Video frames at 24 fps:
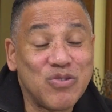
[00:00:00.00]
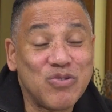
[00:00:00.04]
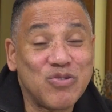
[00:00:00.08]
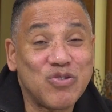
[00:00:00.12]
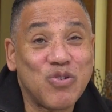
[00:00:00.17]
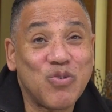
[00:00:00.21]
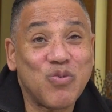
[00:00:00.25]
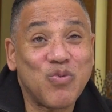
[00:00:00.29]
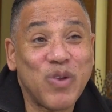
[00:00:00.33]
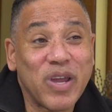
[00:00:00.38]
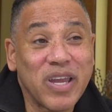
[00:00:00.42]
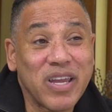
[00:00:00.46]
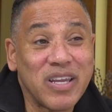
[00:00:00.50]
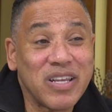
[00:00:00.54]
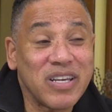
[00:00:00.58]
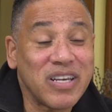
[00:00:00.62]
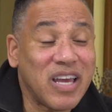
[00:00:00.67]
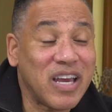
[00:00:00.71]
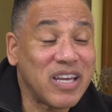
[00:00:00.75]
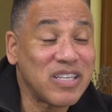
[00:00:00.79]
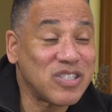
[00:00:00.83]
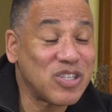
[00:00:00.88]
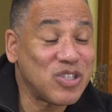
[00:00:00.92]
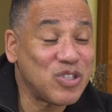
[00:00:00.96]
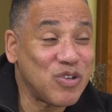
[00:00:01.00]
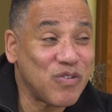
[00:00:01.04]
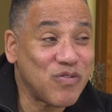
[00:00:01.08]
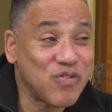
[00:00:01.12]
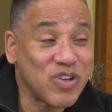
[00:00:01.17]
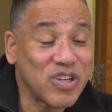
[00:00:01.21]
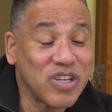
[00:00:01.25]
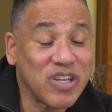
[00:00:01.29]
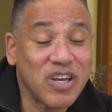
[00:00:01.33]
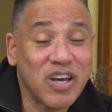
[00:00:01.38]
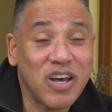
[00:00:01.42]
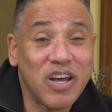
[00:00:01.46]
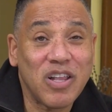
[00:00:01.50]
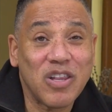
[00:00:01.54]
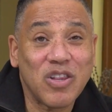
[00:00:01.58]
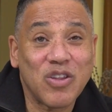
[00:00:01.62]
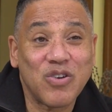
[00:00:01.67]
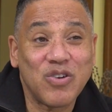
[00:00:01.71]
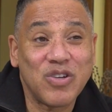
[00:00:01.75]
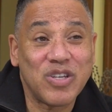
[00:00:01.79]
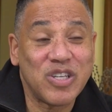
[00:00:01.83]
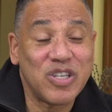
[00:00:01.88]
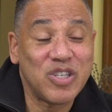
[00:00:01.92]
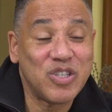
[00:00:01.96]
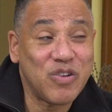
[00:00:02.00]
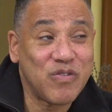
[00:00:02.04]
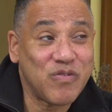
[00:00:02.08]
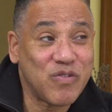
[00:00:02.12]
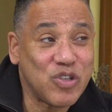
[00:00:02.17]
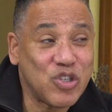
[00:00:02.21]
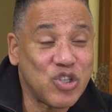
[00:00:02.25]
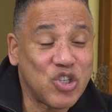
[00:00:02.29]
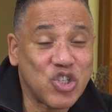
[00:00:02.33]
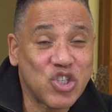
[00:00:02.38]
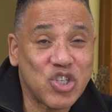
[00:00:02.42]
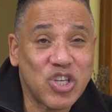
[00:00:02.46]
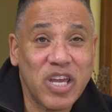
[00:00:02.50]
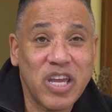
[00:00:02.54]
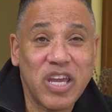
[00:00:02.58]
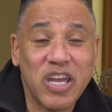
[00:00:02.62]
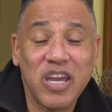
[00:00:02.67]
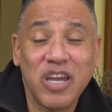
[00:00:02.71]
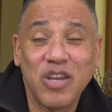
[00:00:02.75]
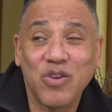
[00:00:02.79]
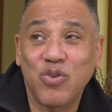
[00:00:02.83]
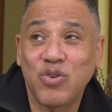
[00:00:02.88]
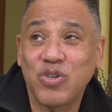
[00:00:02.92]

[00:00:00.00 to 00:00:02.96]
to recognize a different color and a different shade